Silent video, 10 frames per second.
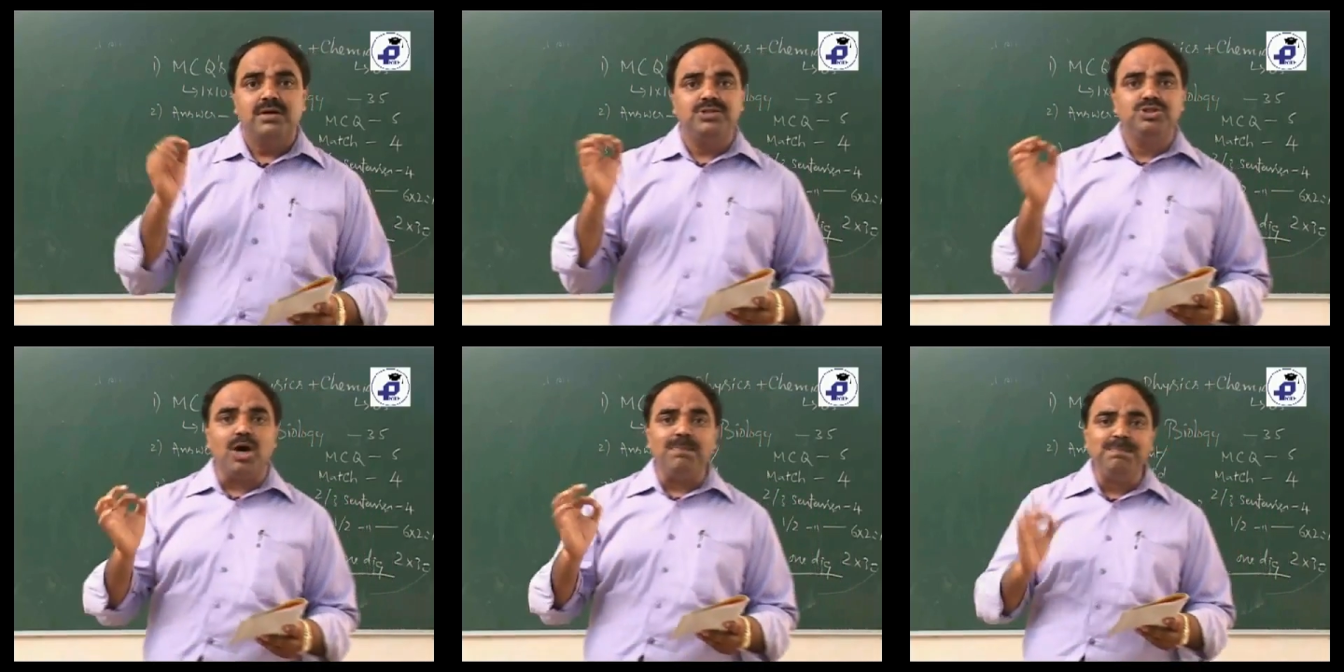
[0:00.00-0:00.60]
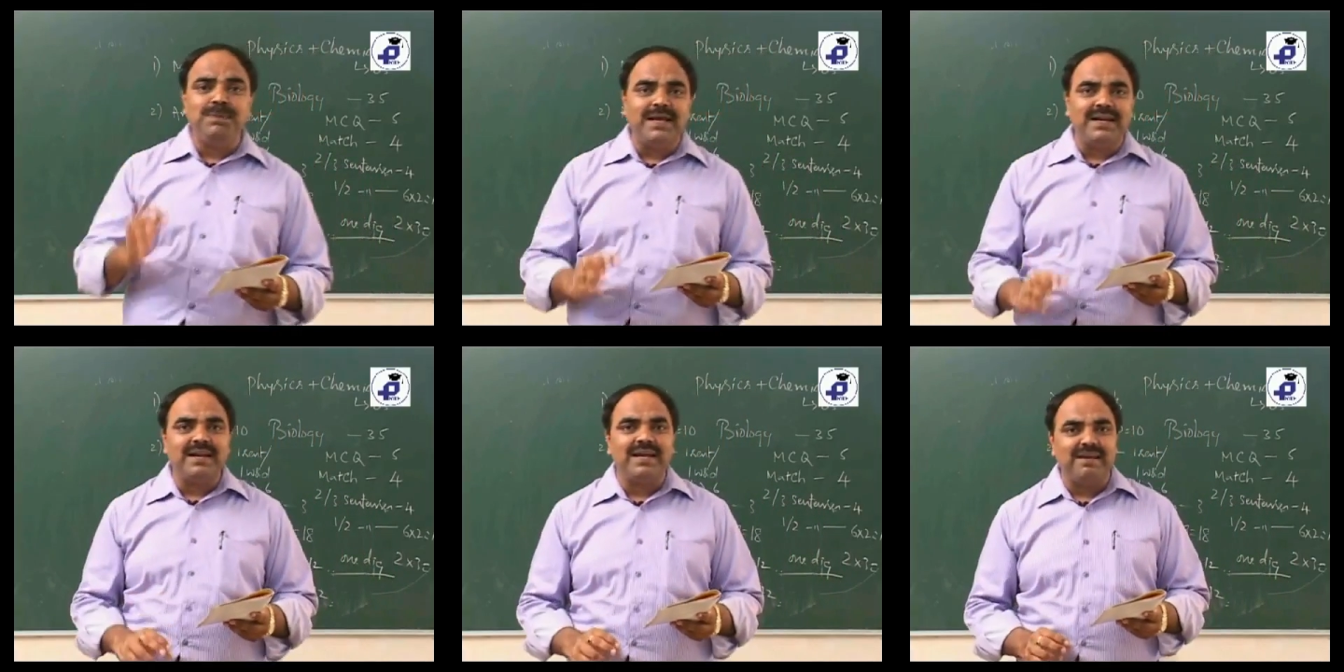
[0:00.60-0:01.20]

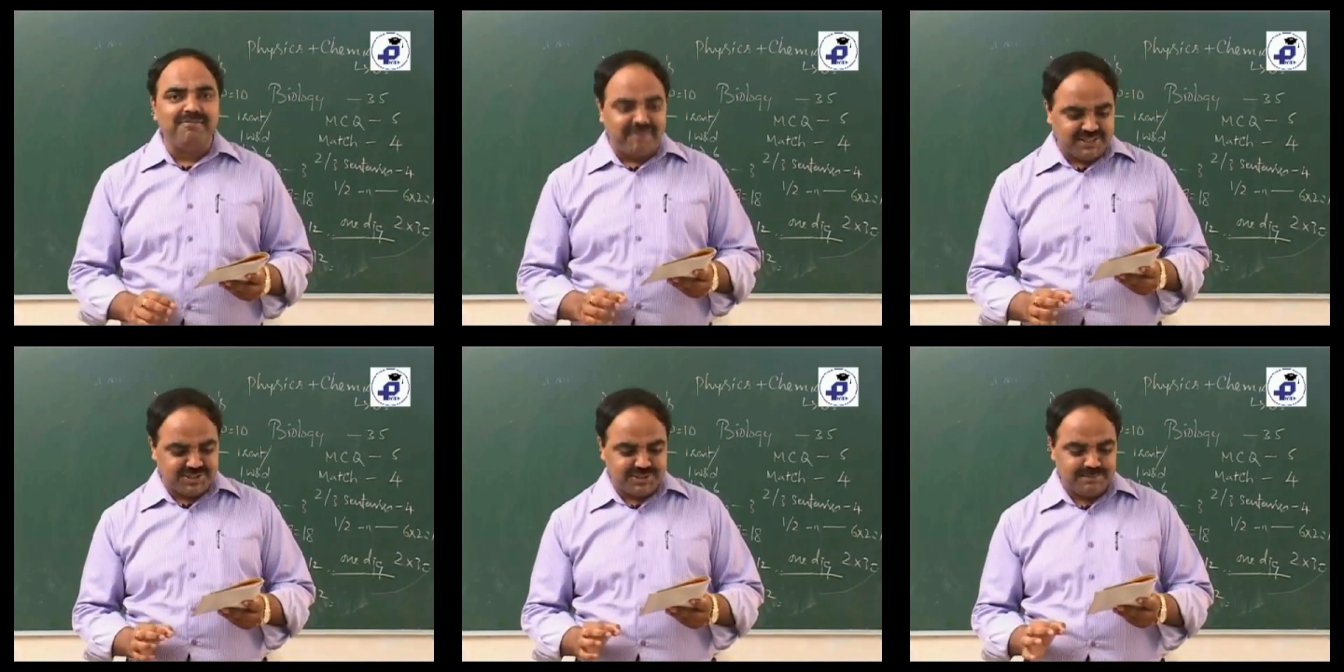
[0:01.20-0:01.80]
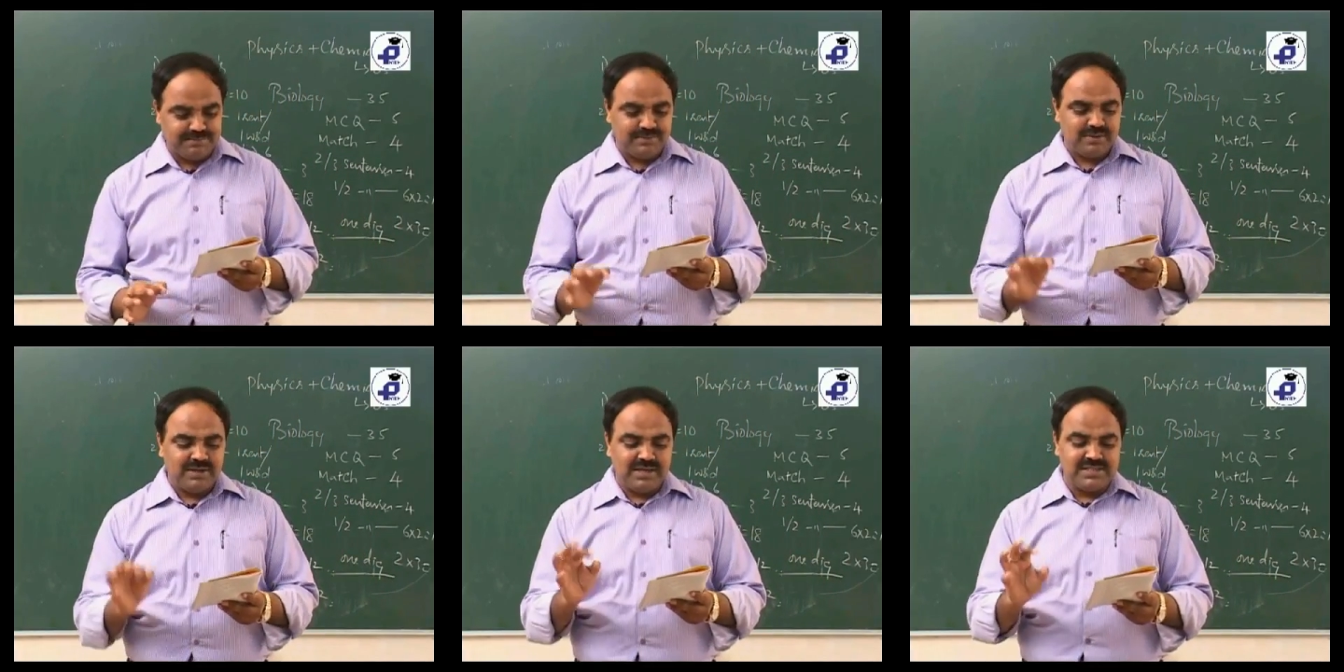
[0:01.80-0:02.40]
Doppler effect
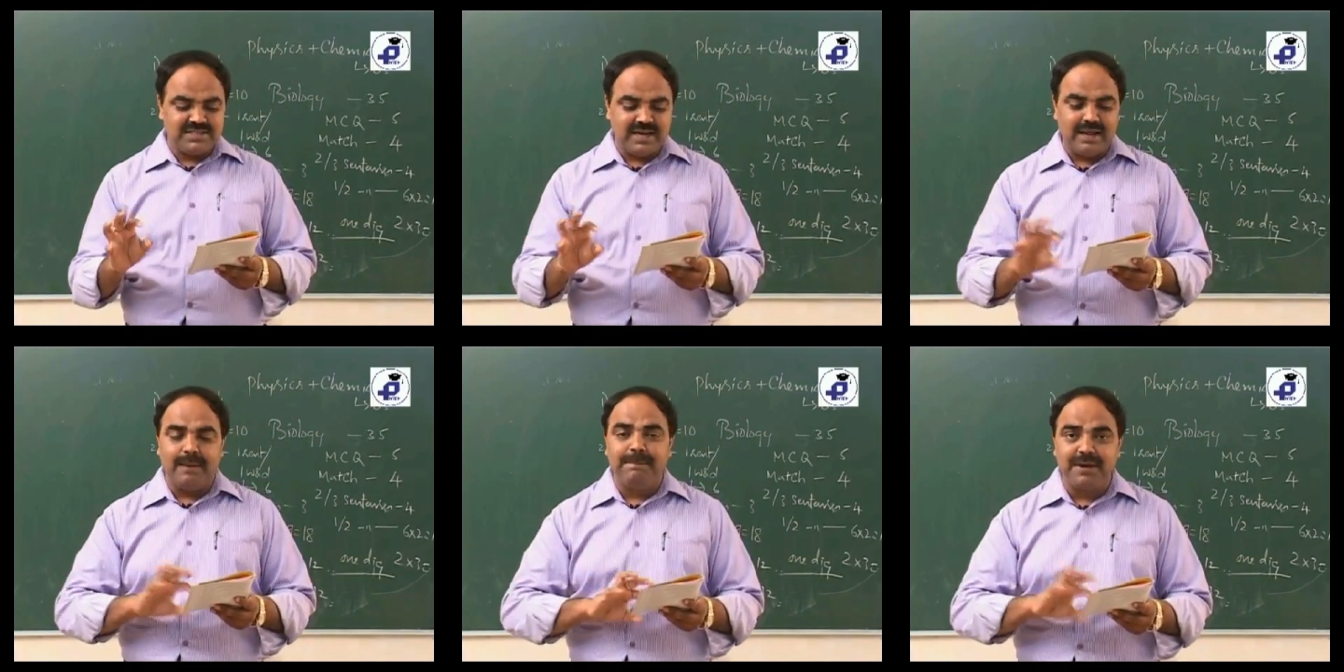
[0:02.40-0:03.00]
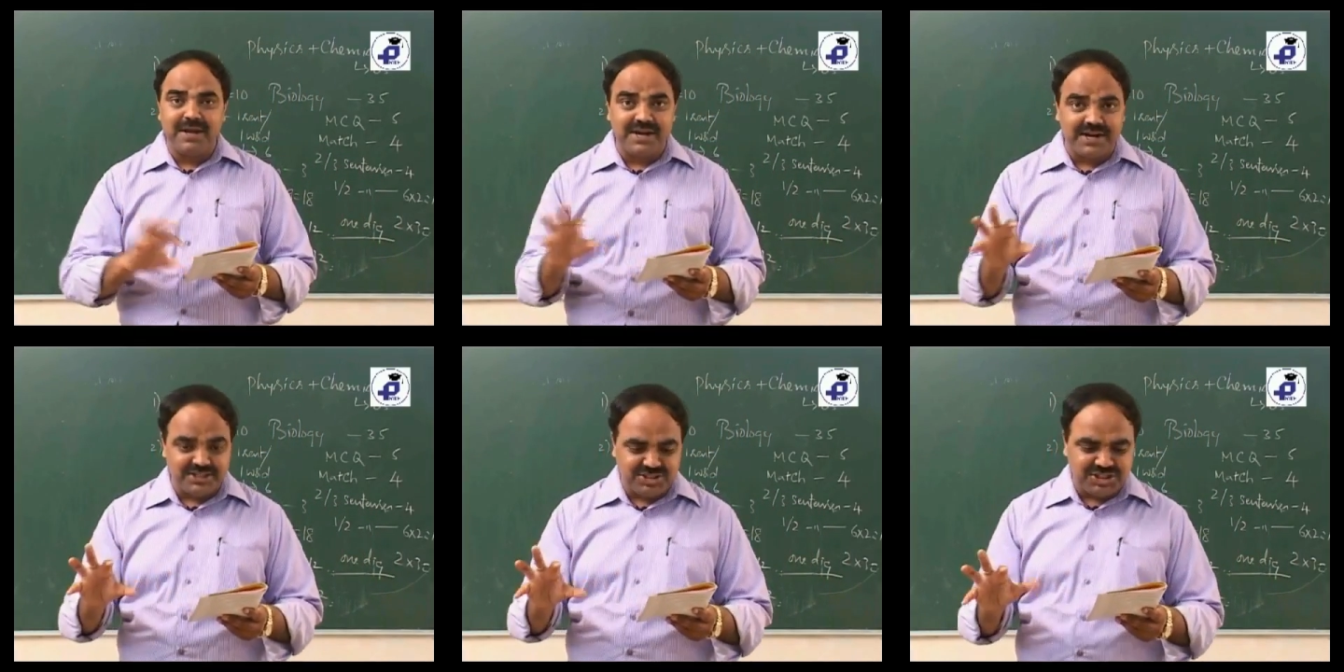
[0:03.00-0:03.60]
is an
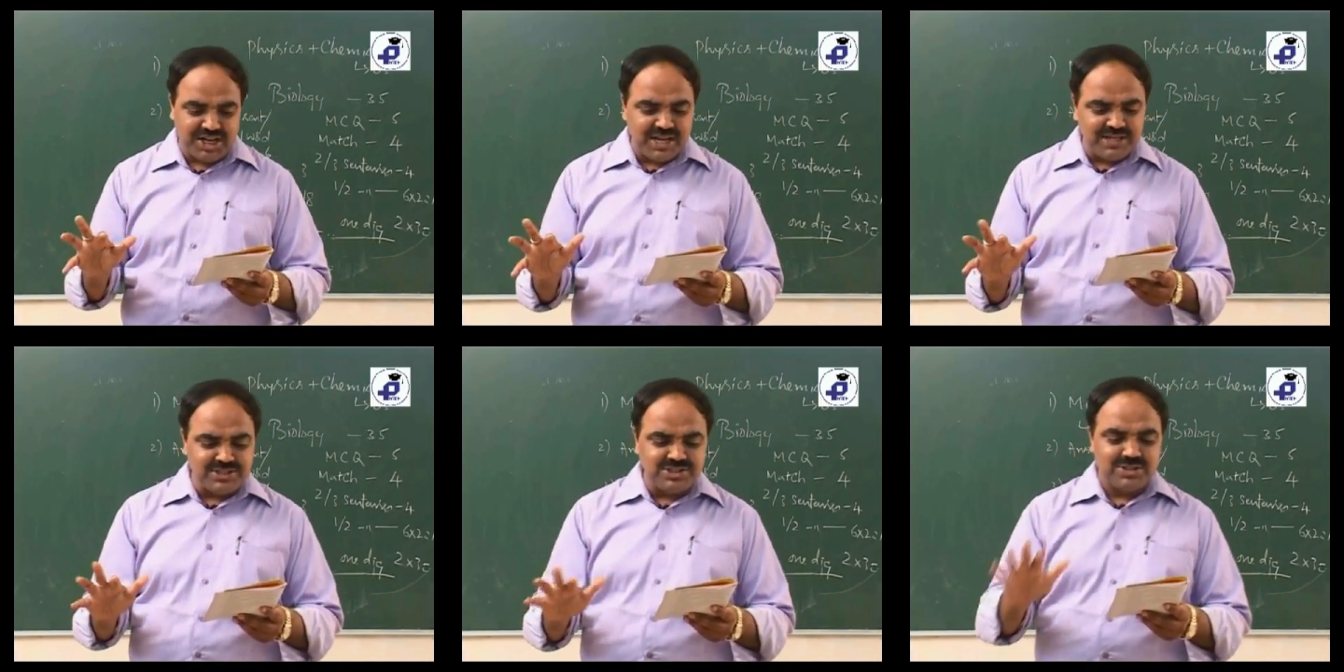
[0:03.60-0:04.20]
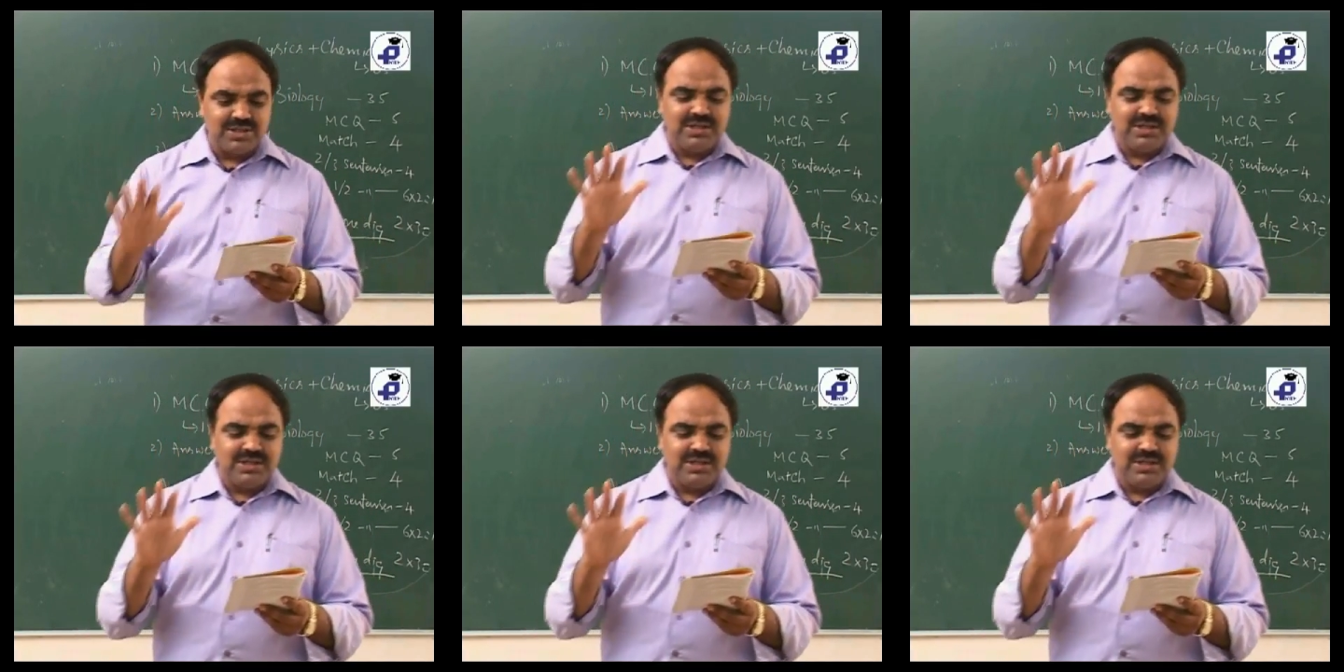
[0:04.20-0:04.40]
apparent change